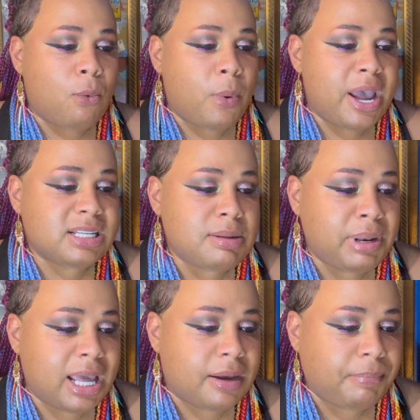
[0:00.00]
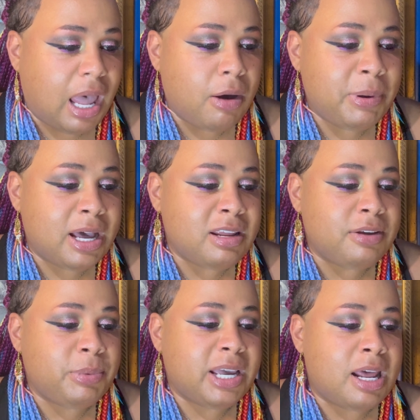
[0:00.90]
Where's the bling? We gotta,
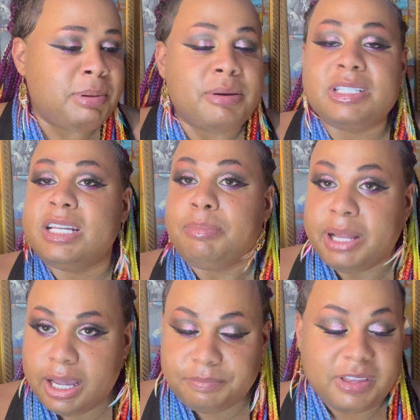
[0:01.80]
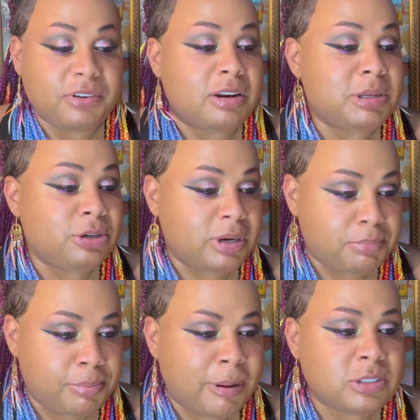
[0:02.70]
we gotta be able to see the bling. We're gonna be doing the
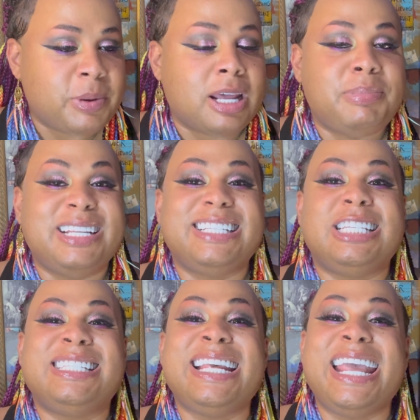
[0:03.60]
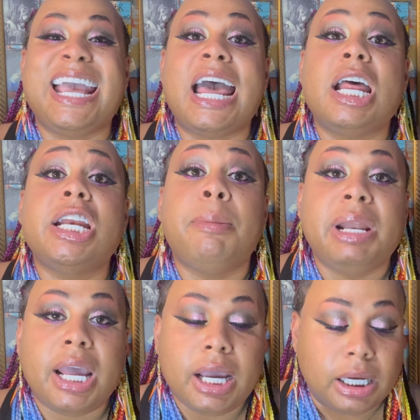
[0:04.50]
proposal. We gotta be seeing the
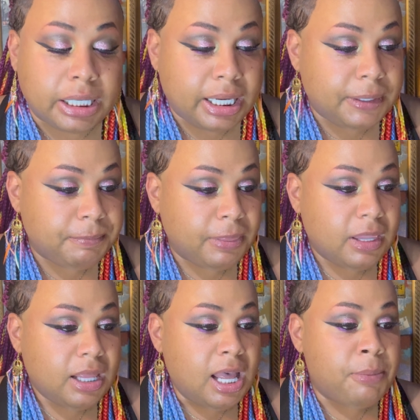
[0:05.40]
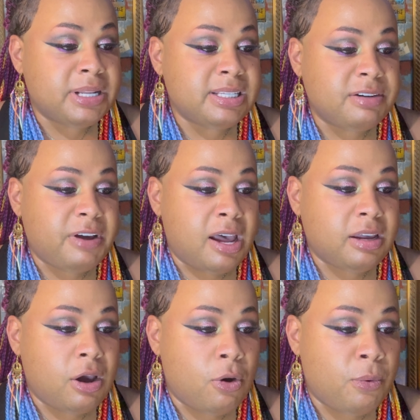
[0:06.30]
bling. Okay. I want to see the
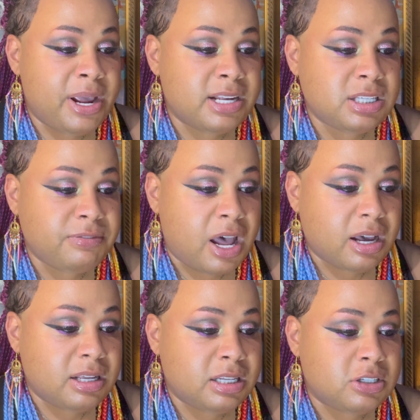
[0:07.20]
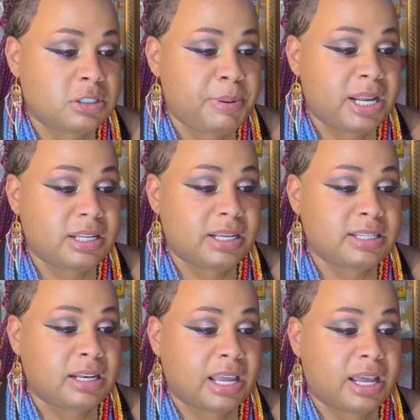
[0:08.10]
rock. Oh, where's the rock? Did you spend? Is
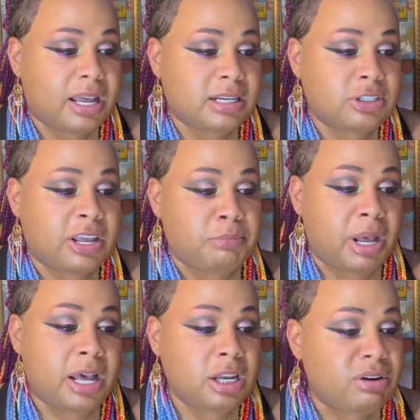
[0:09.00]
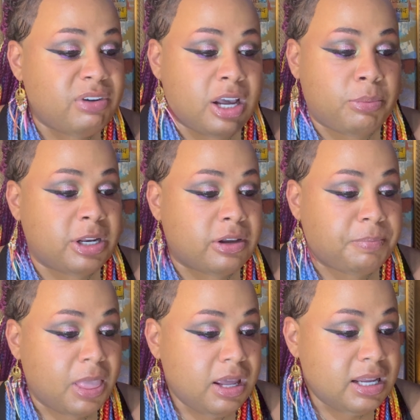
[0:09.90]
it like a? Did you give him an onion ring or what did you do?
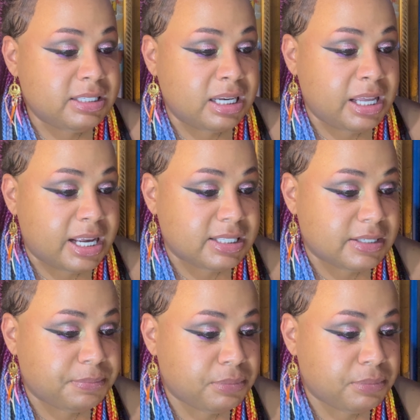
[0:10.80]
He said yes.